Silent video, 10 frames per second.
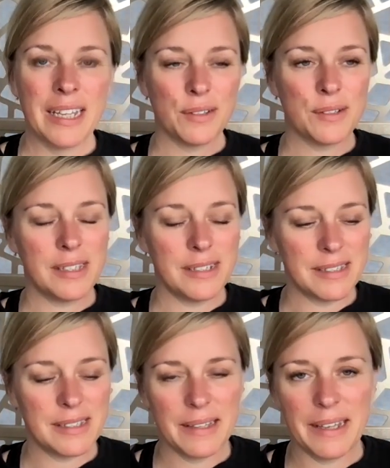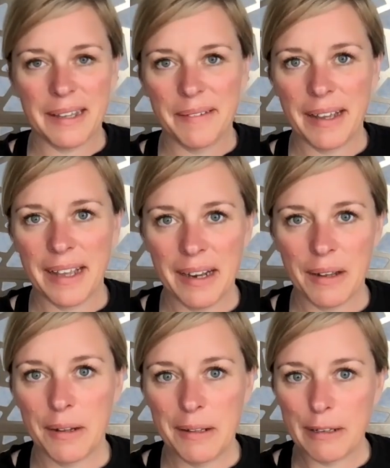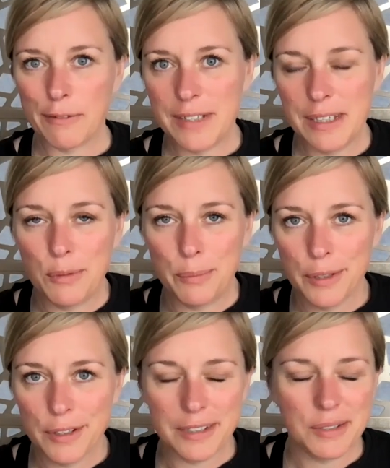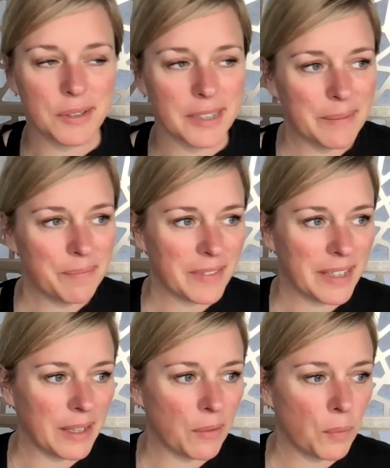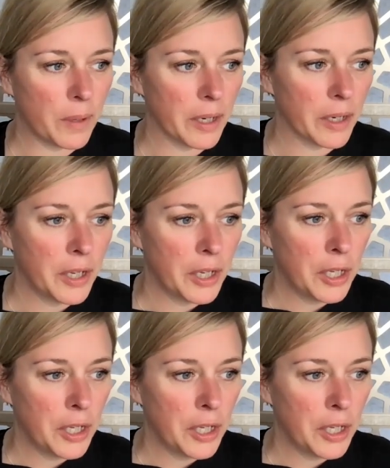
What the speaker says: There's this, like, I kind of call it like physical purgatory thing where